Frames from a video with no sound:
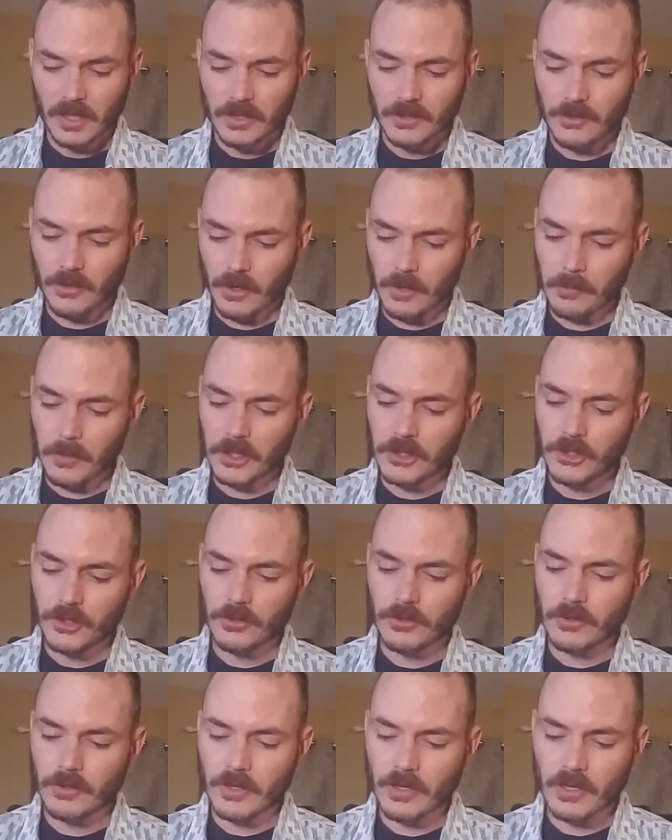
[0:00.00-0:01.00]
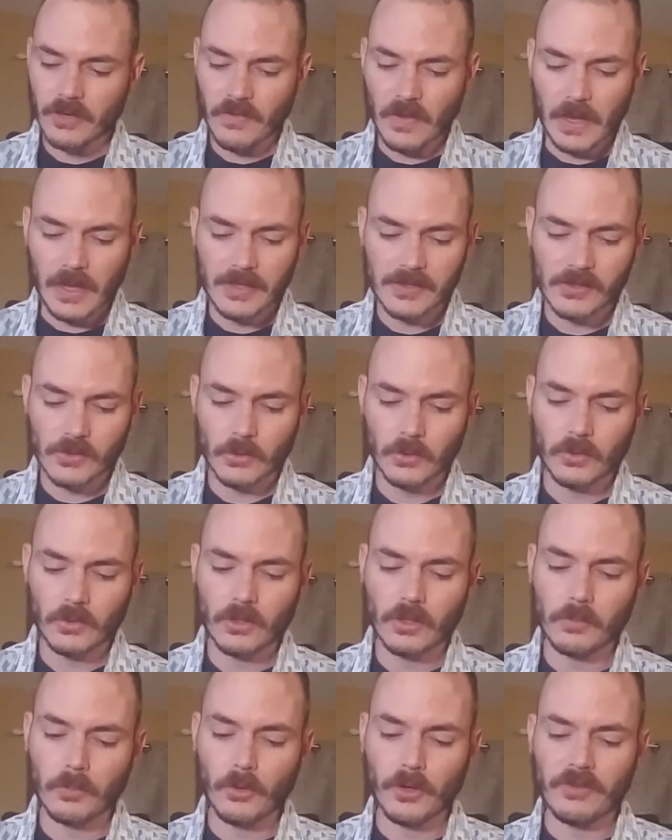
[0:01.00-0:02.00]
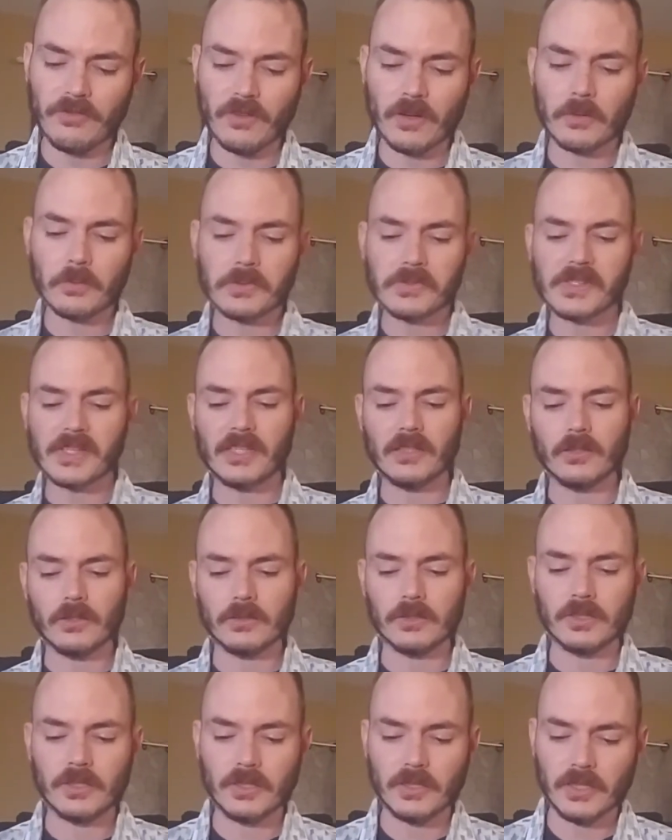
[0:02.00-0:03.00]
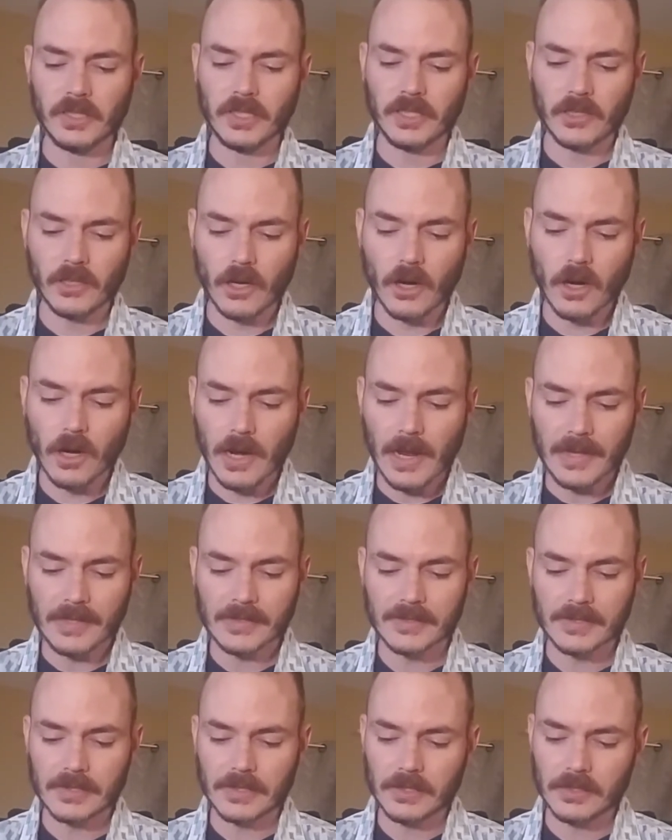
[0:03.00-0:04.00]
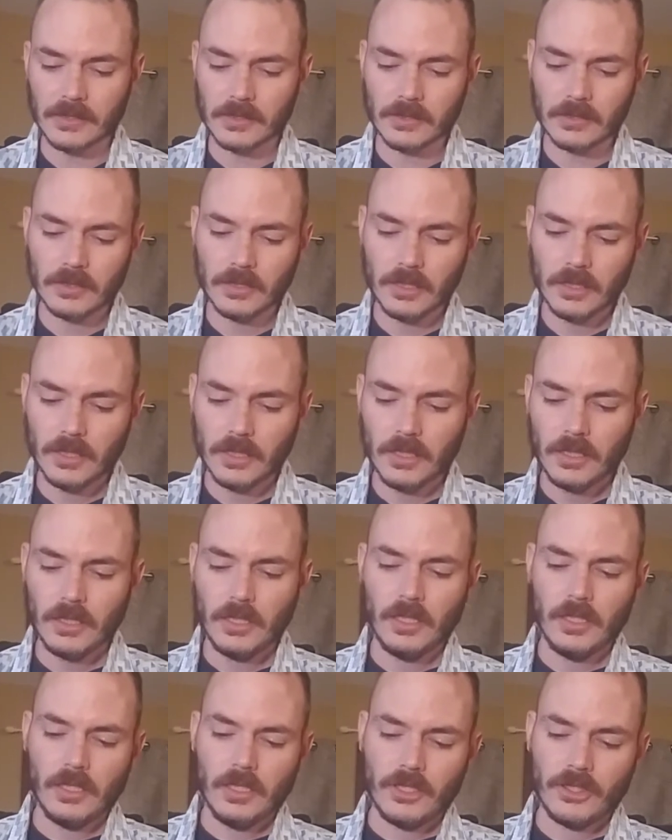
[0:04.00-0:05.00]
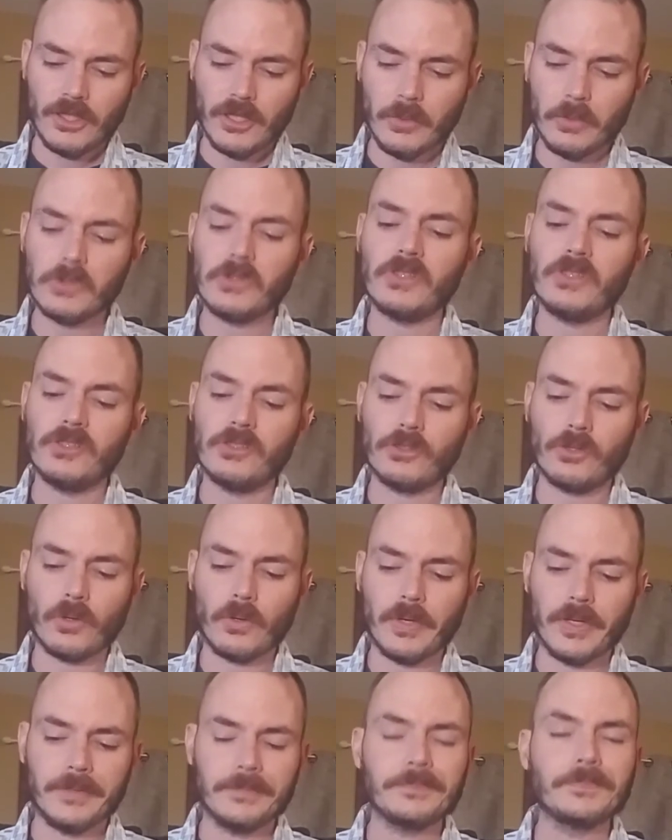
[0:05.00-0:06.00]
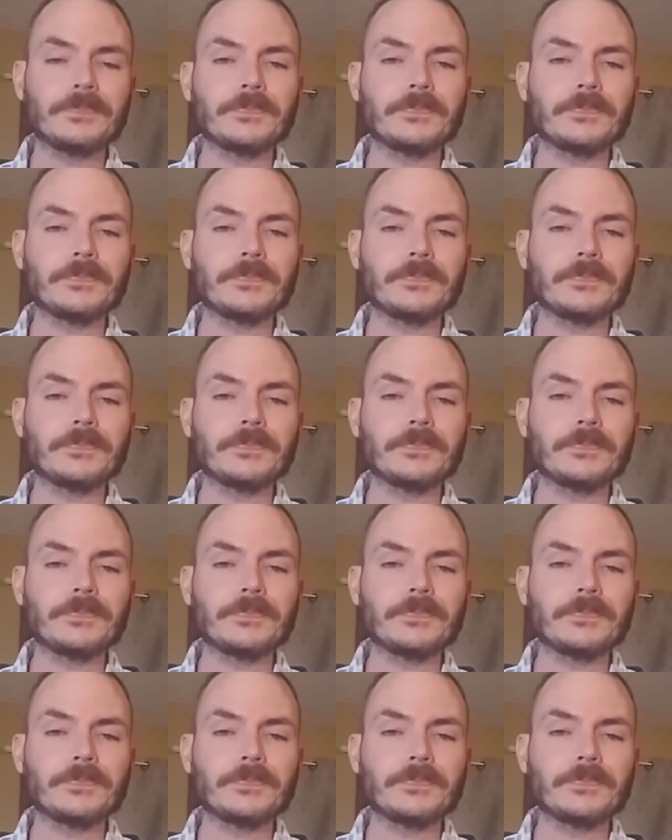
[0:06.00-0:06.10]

During my junior year of high school, her boyfriend was killed in a car accident. She was destroyed.